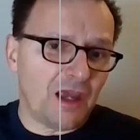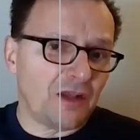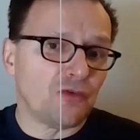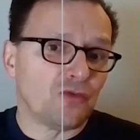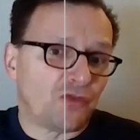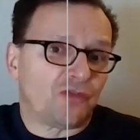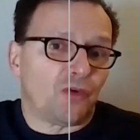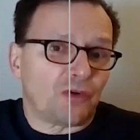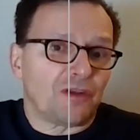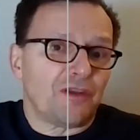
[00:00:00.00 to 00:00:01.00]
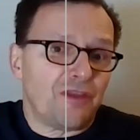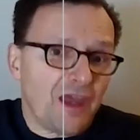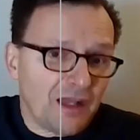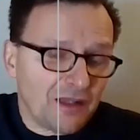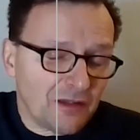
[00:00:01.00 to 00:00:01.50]
And you certainly
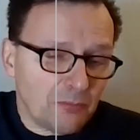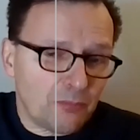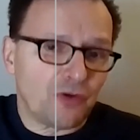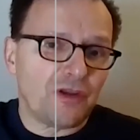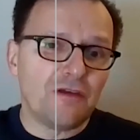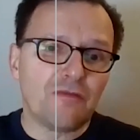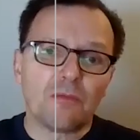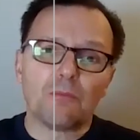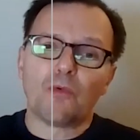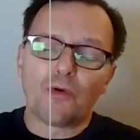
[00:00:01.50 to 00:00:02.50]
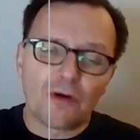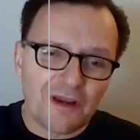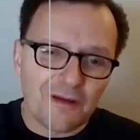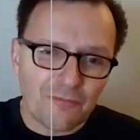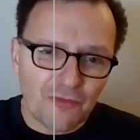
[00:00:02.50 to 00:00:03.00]
then put even
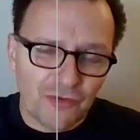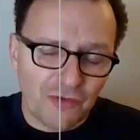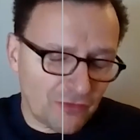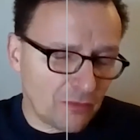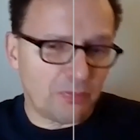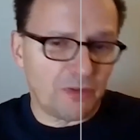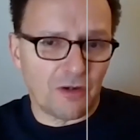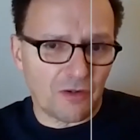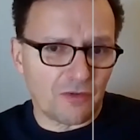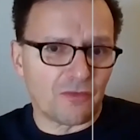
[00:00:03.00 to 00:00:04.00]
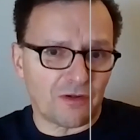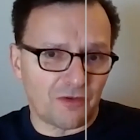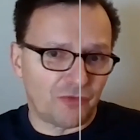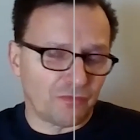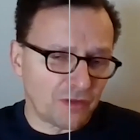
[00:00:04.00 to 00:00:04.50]
more emphasis on being on a drug
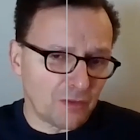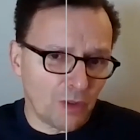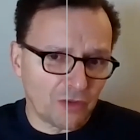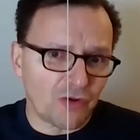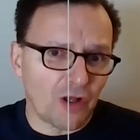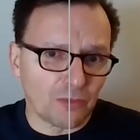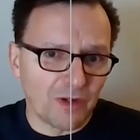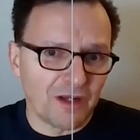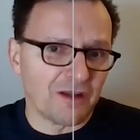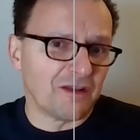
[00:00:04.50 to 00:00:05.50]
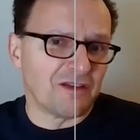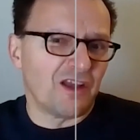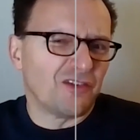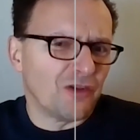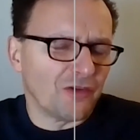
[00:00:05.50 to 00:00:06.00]
that's very well tolerated and
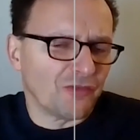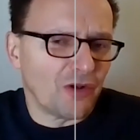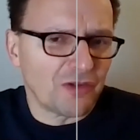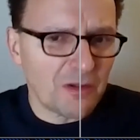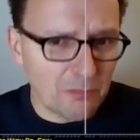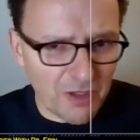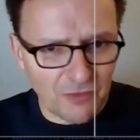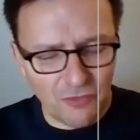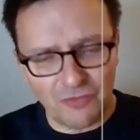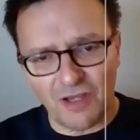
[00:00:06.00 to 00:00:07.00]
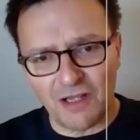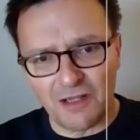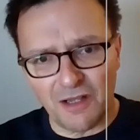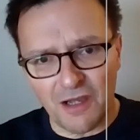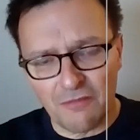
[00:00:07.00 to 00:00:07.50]
that does not impact your daily
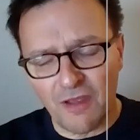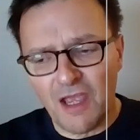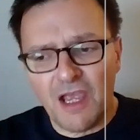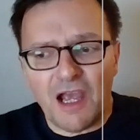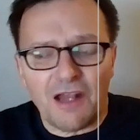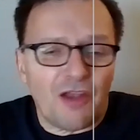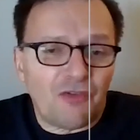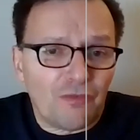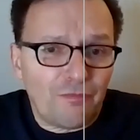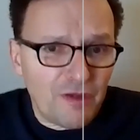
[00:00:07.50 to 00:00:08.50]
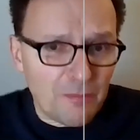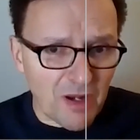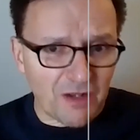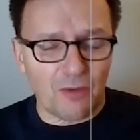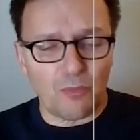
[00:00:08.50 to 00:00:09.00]
life. And that's the
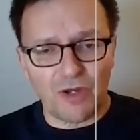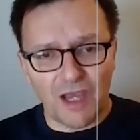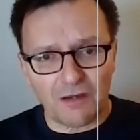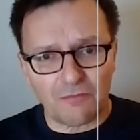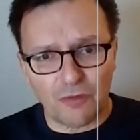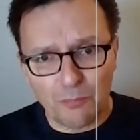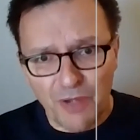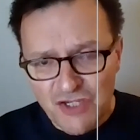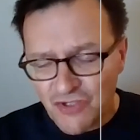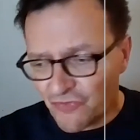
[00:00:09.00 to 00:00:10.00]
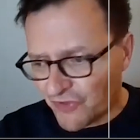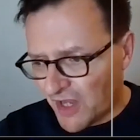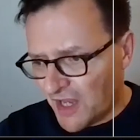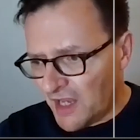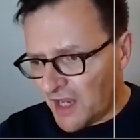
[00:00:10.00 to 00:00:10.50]
feedback that we're getting from patients
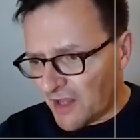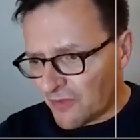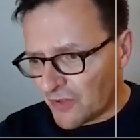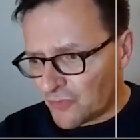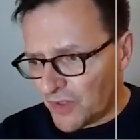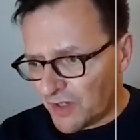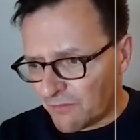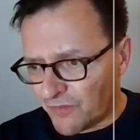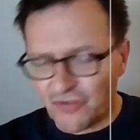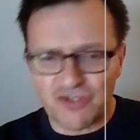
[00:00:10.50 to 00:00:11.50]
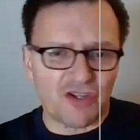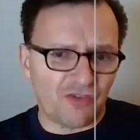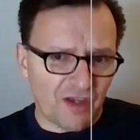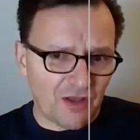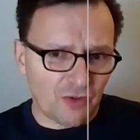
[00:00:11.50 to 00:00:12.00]
and their treating
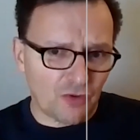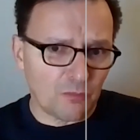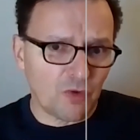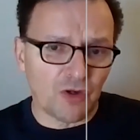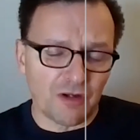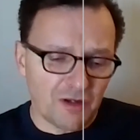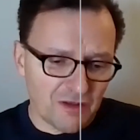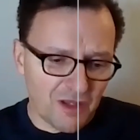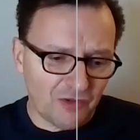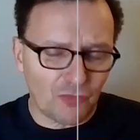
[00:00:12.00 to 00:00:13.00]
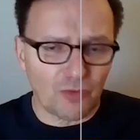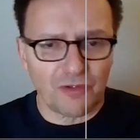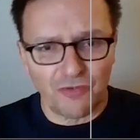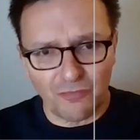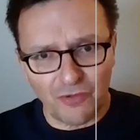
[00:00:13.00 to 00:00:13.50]
physicians and the community. And that
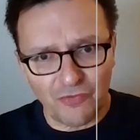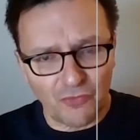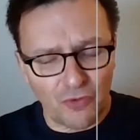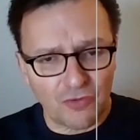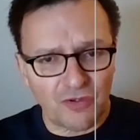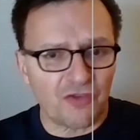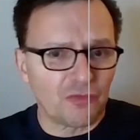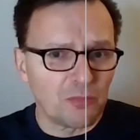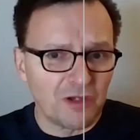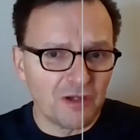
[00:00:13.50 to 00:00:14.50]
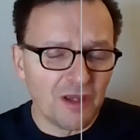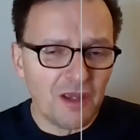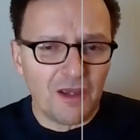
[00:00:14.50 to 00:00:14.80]
certainly is a very strong testimony